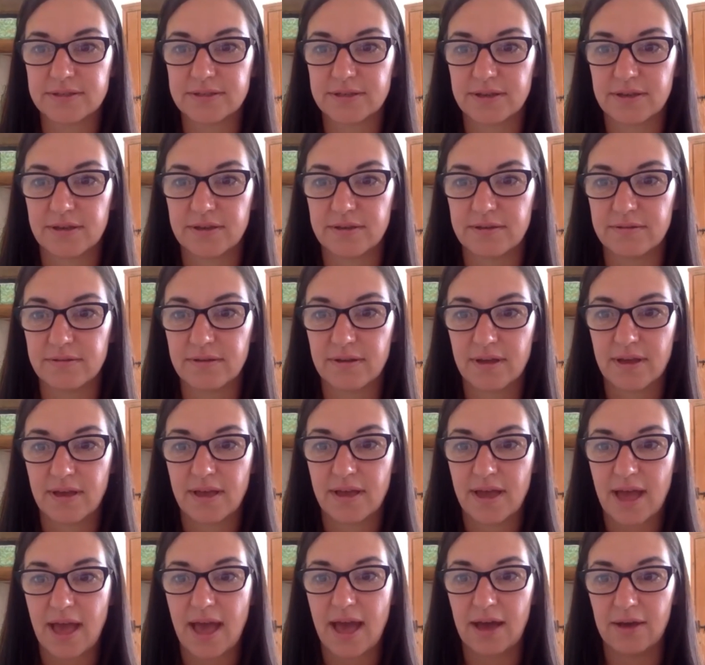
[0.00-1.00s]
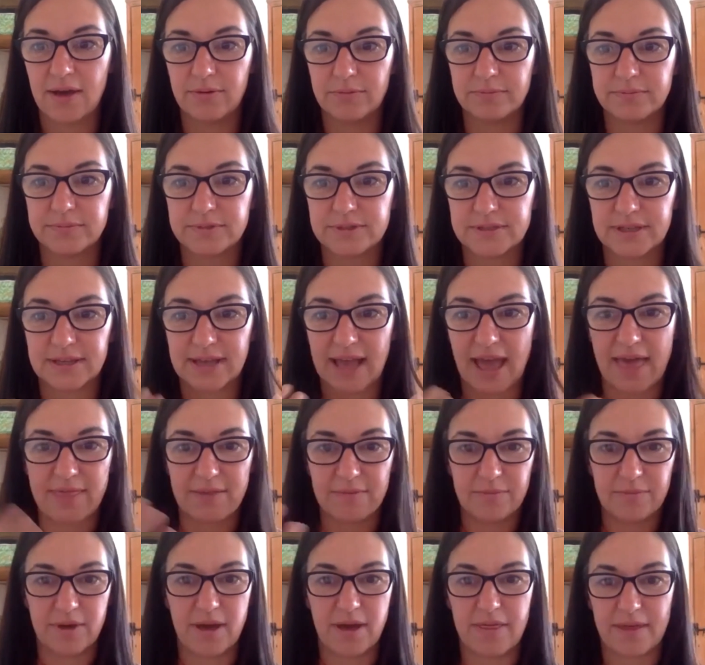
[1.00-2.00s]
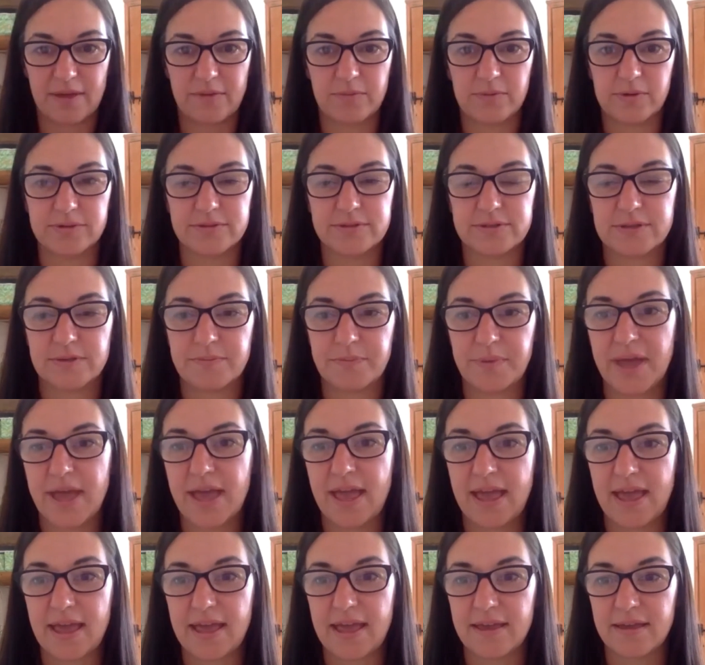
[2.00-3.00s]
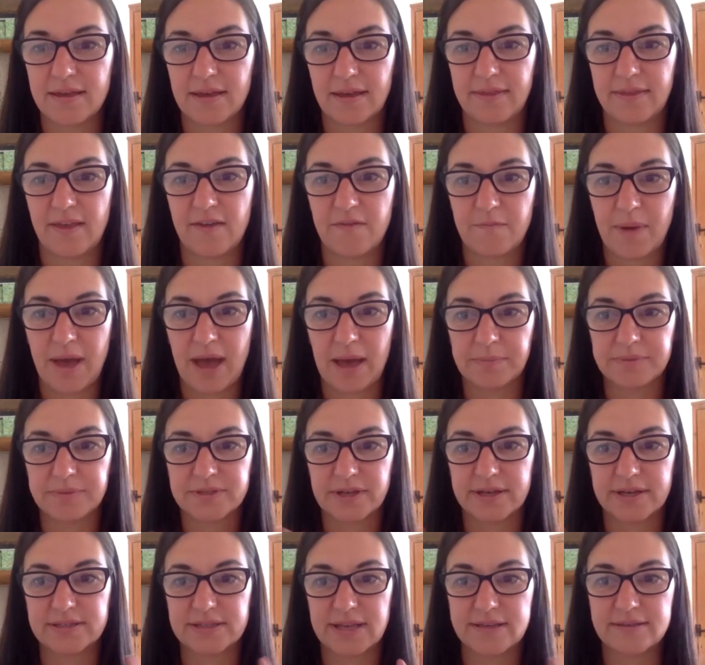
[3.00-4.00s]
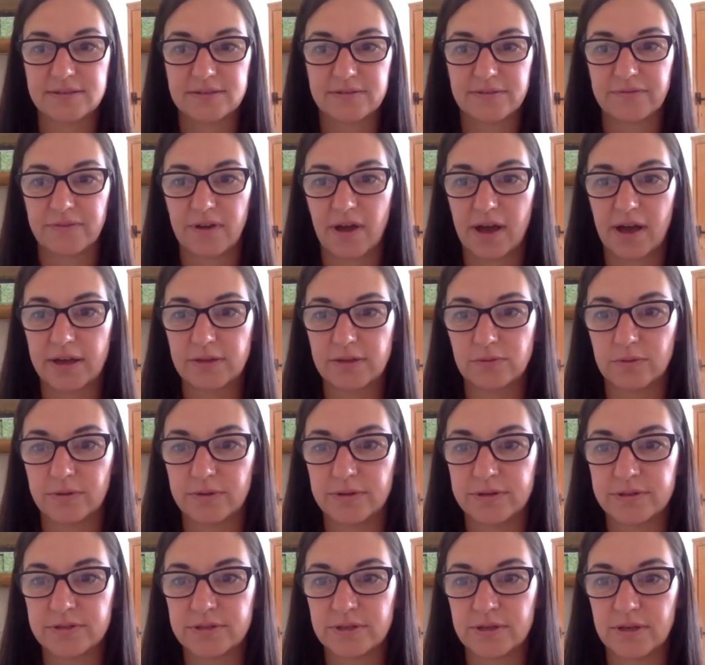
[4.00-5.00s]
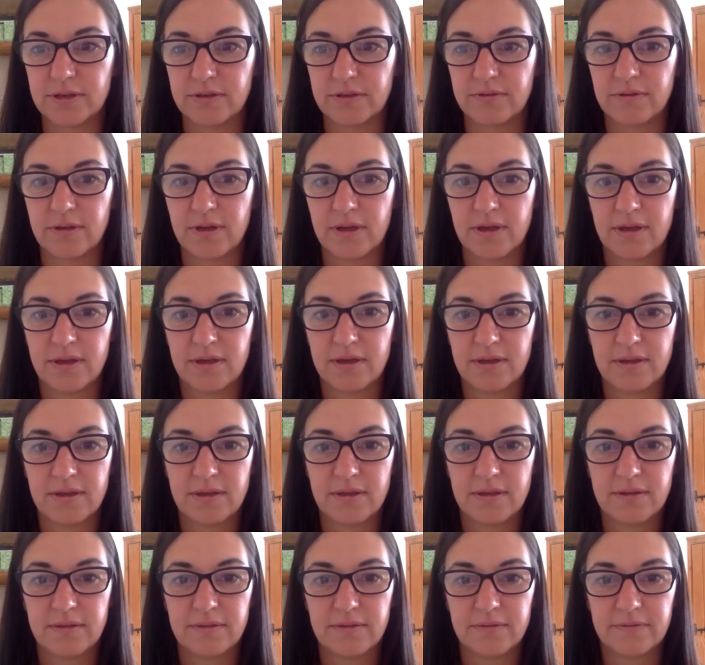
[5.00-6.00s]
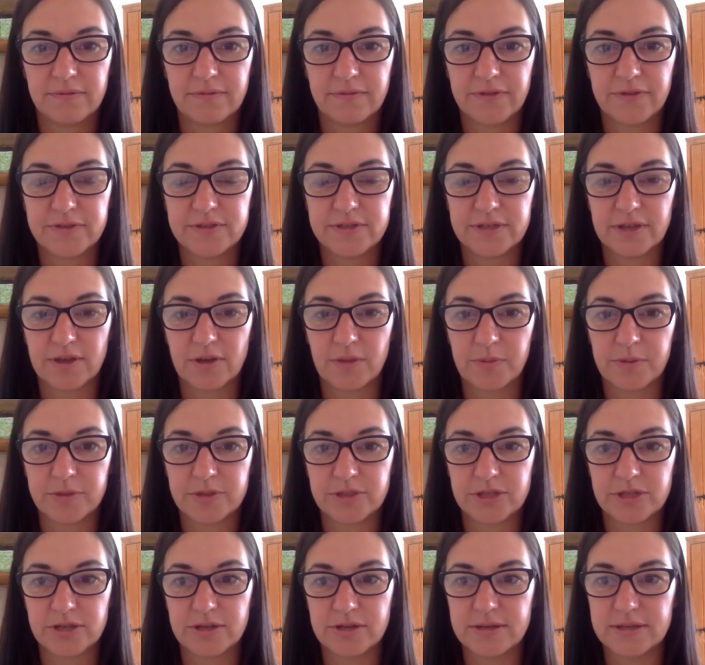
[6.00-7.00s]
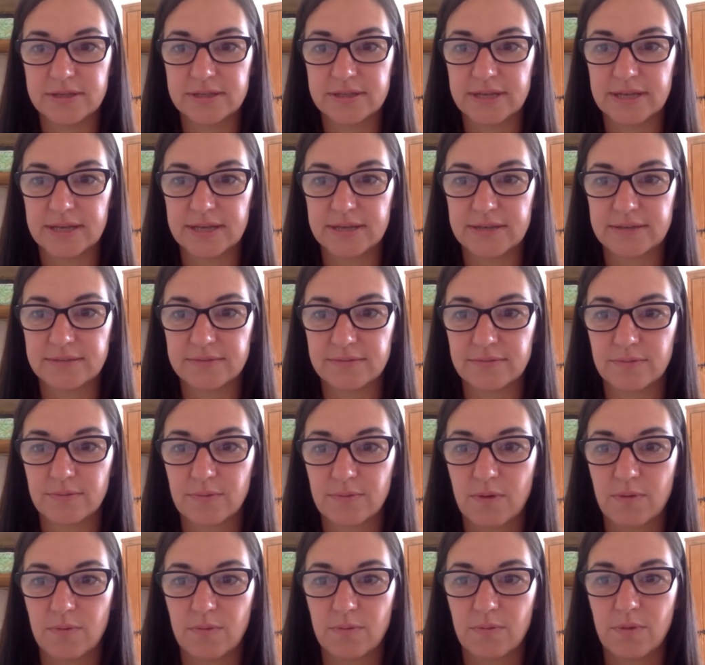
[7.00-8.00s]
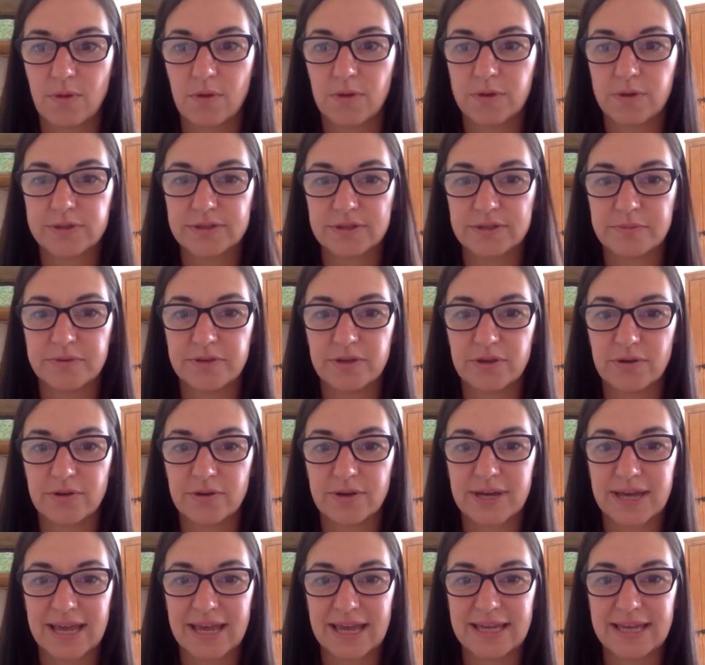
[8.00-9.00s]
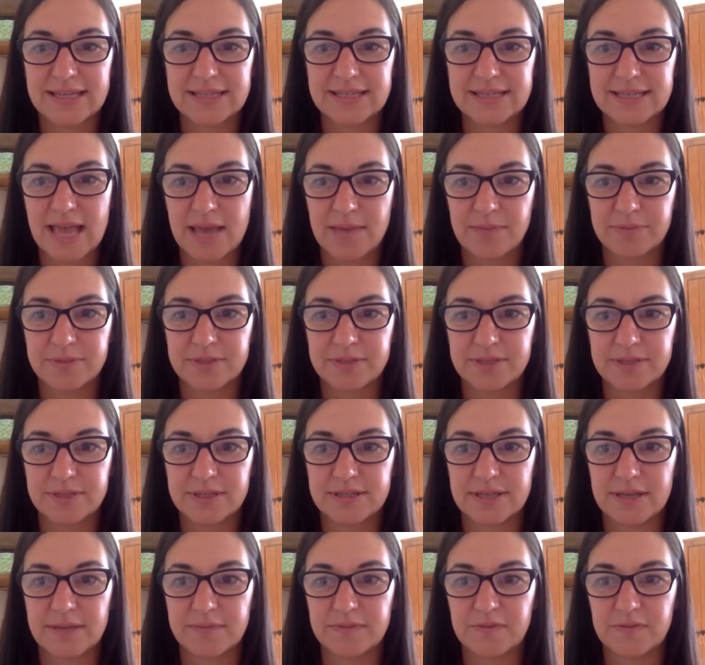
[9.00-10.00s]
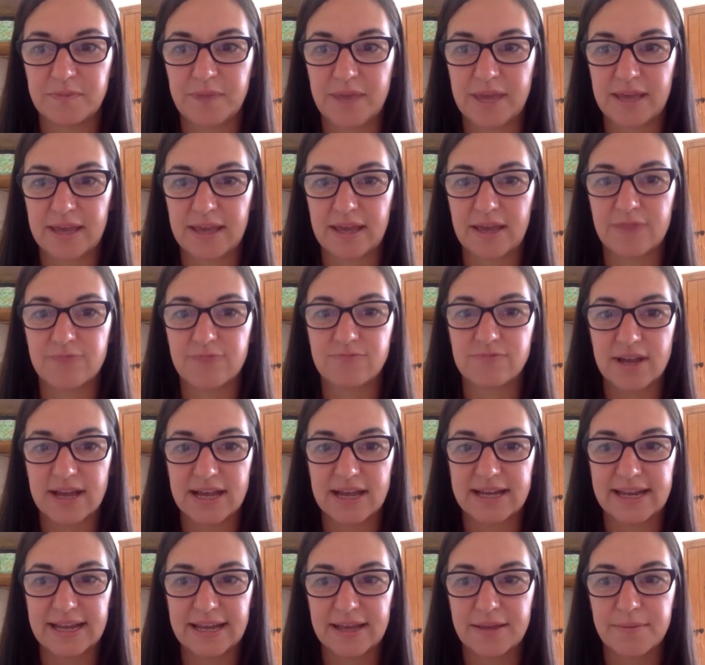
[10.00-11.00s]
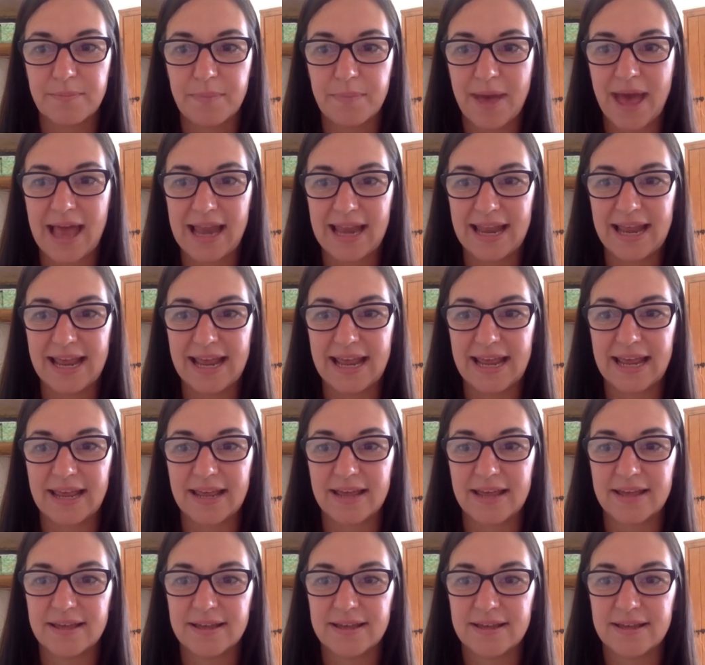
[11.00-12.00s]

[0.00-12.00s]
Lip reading: to help to get them where they want to be, and they've perhaps identified one or two funding opportunities. What are some of your key tips in terms of making a really compelling